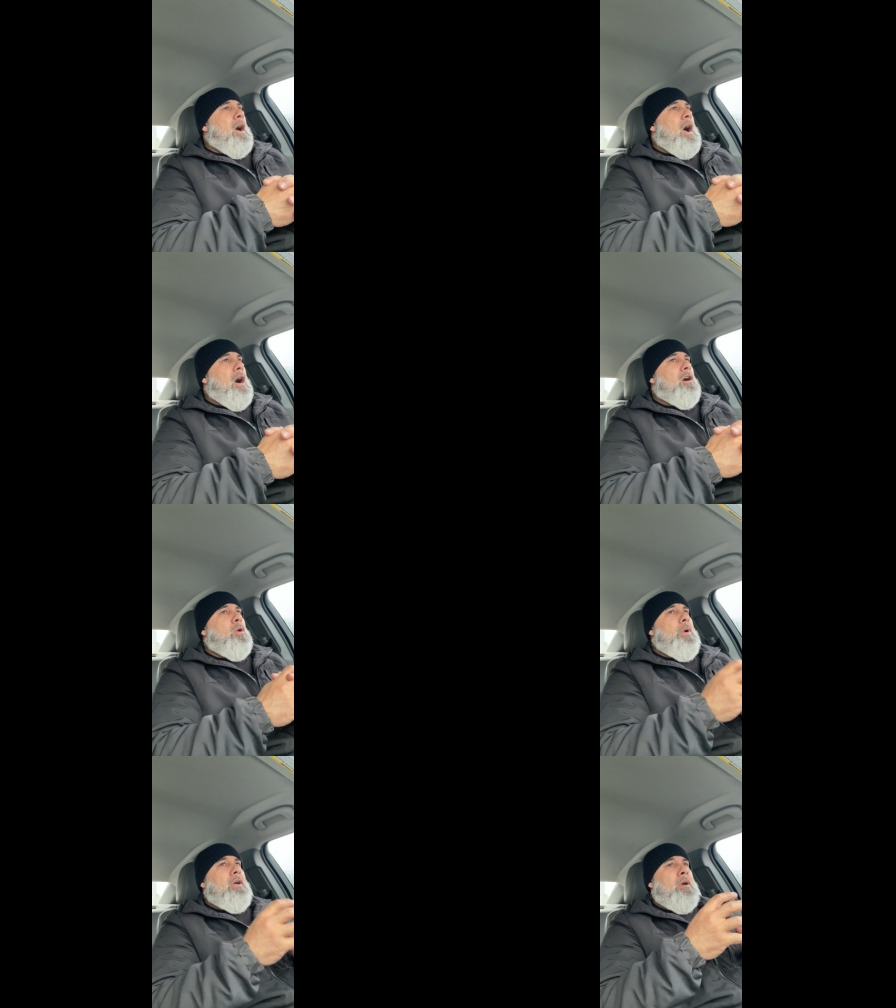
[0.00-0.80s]
how
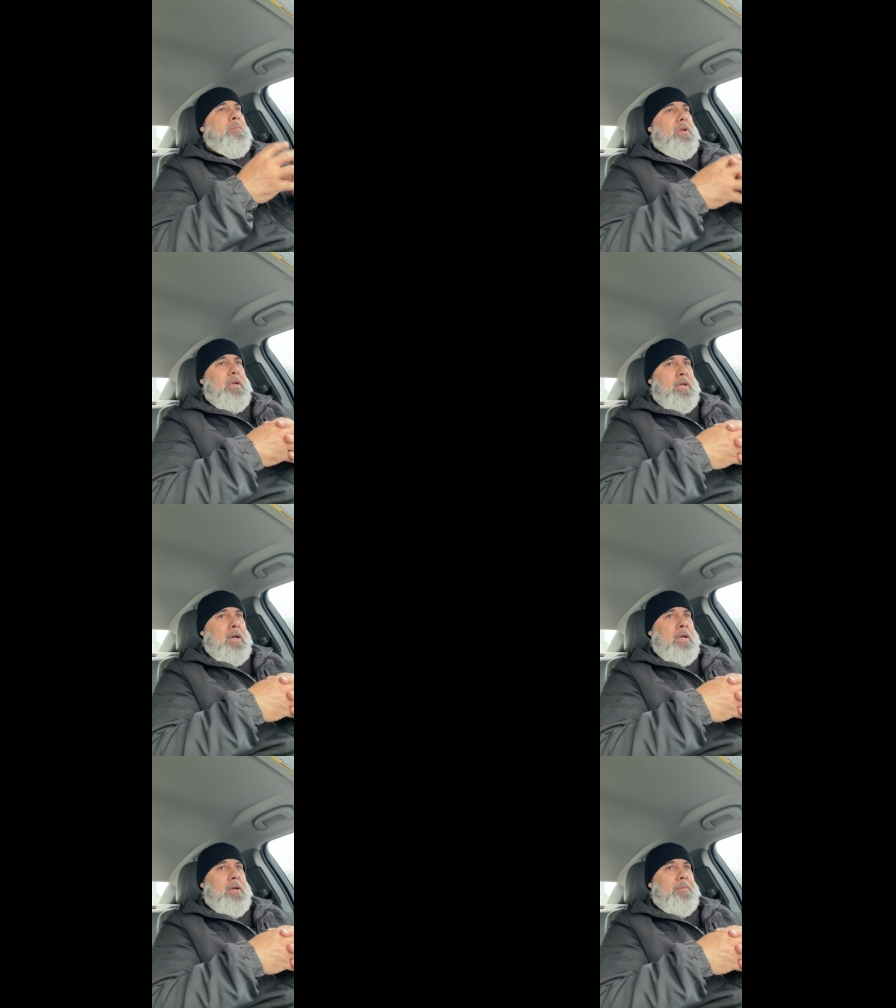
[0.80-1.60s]
can we
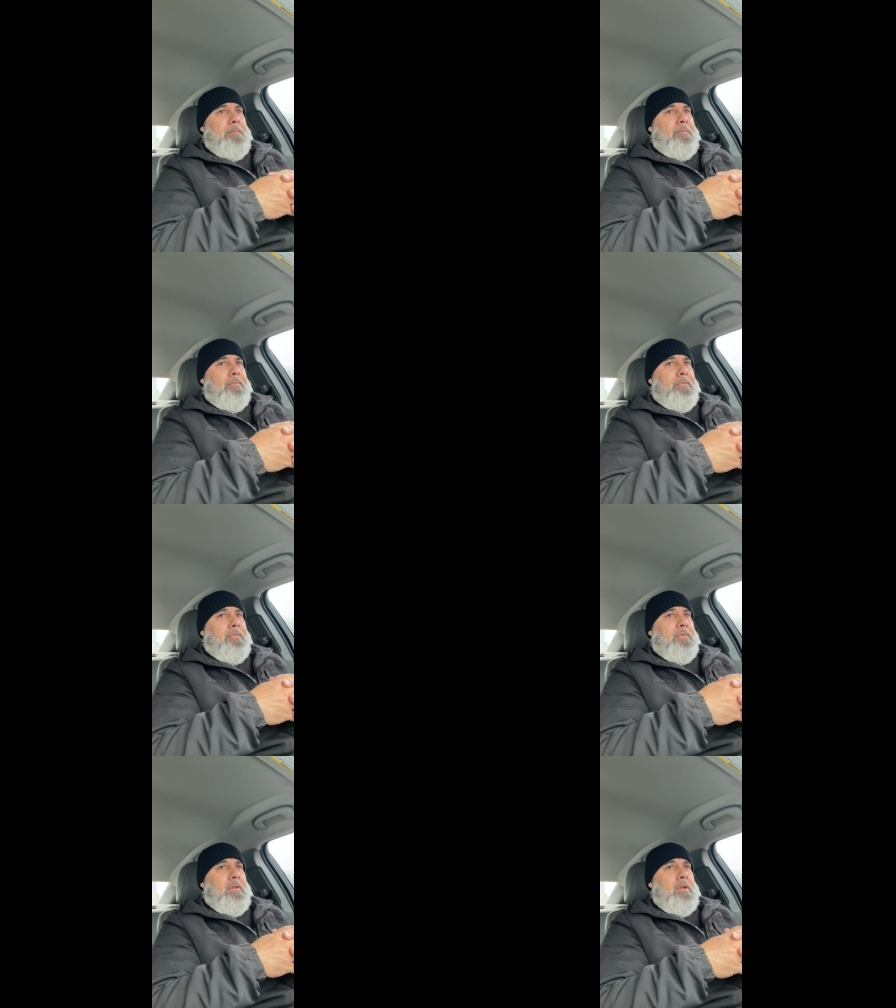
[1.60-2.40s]
communicate
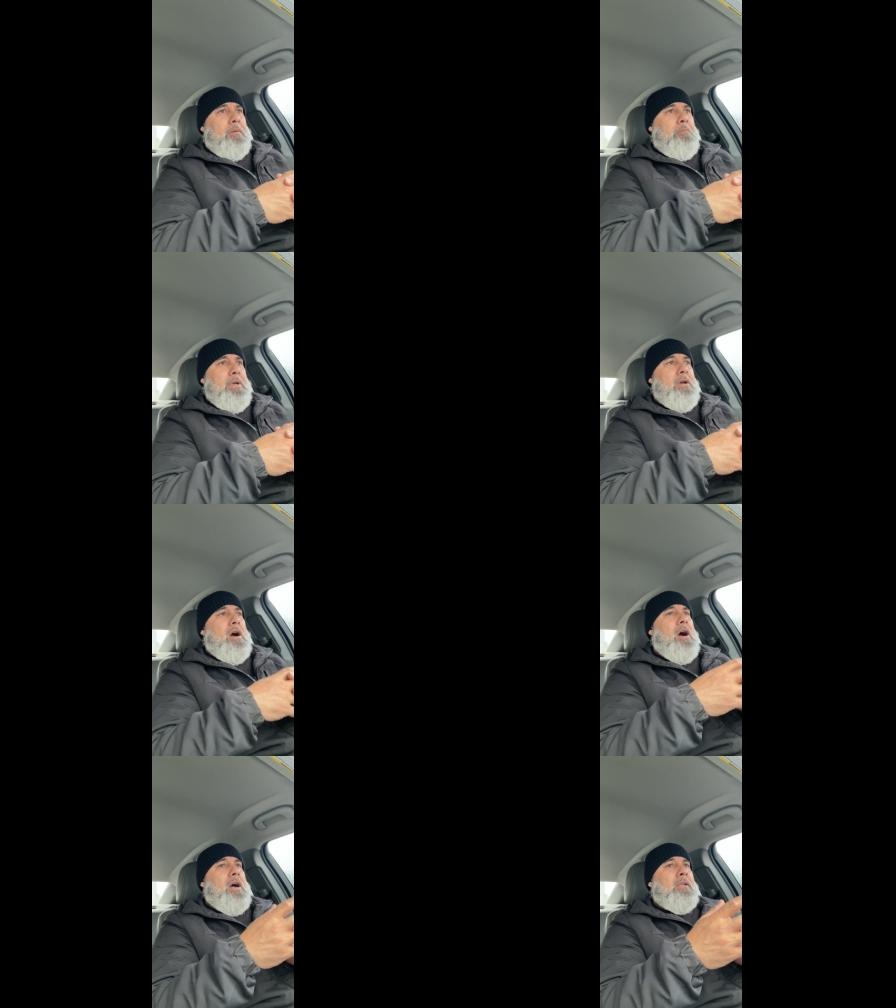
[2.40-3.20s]

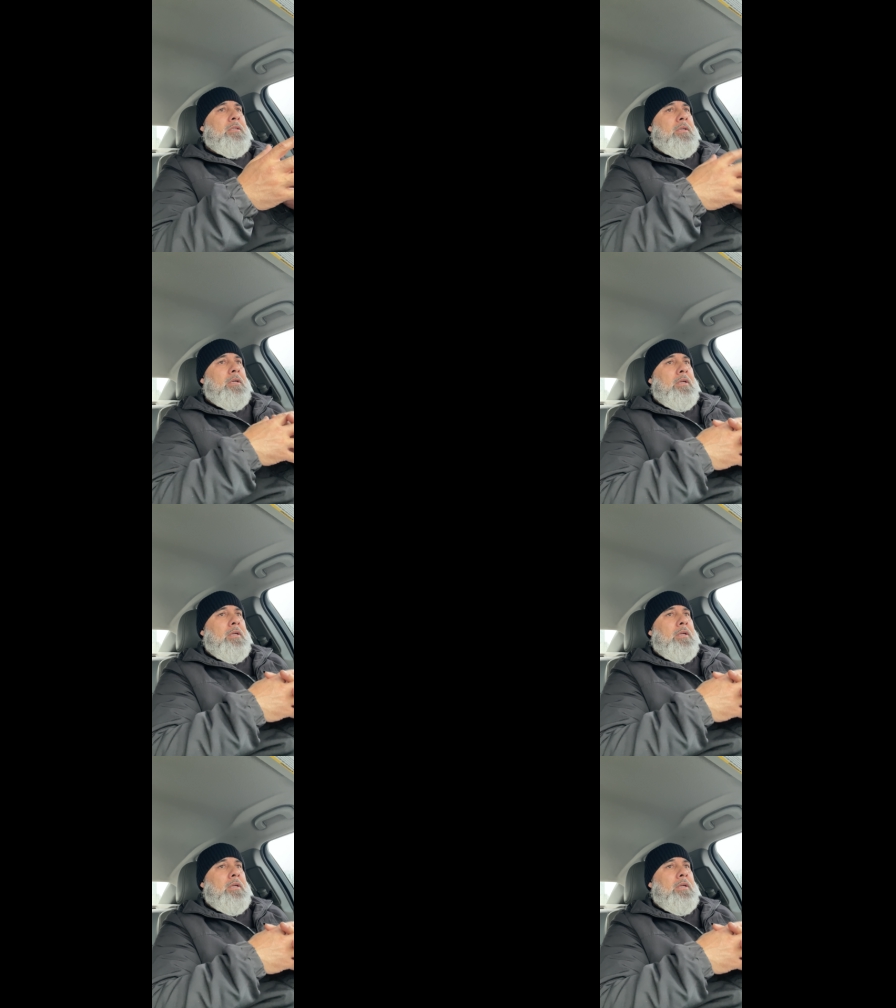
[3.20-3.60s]
beyond